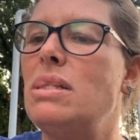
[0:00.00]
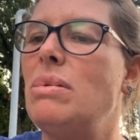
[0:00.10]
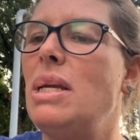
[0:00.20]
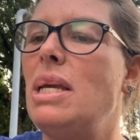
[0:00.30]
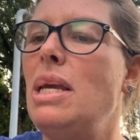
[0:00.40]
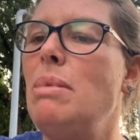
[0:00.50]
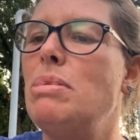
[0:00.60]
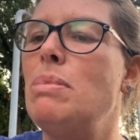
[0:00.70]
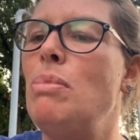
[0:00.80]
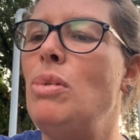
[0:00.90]
so he
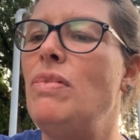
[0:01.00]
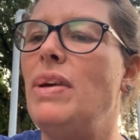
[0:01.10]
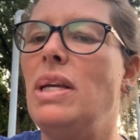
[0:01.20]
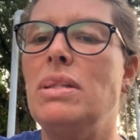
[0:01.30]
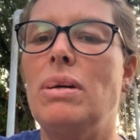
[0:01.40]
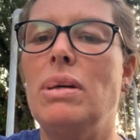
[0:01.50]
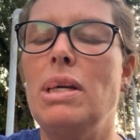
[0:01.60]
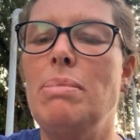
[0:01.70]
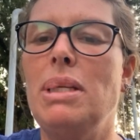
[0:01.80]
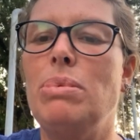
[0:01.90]
keeps moving,
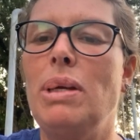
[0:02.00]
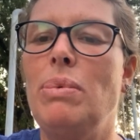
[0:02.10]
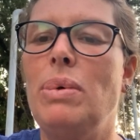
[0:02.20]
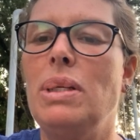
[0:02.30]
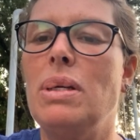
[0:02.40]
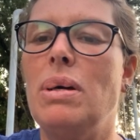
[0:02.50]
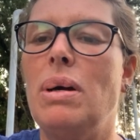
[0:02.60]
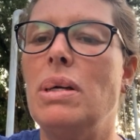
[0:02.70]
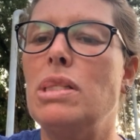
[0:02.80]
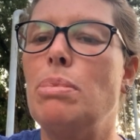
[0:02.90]
darting between wooden
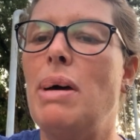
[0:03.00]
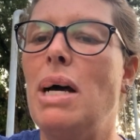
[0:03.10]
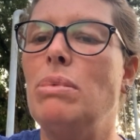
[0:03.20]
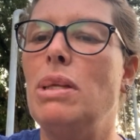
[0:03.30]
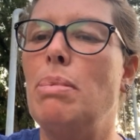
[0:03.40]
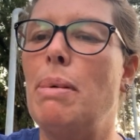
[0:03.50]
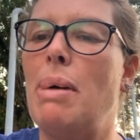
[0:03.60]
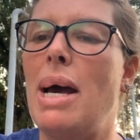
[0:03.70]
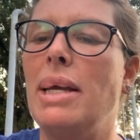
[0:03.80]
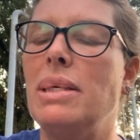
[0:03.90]
carts piled with
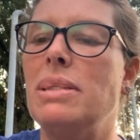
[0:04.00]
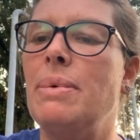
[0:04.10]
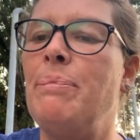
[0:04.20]
papayas.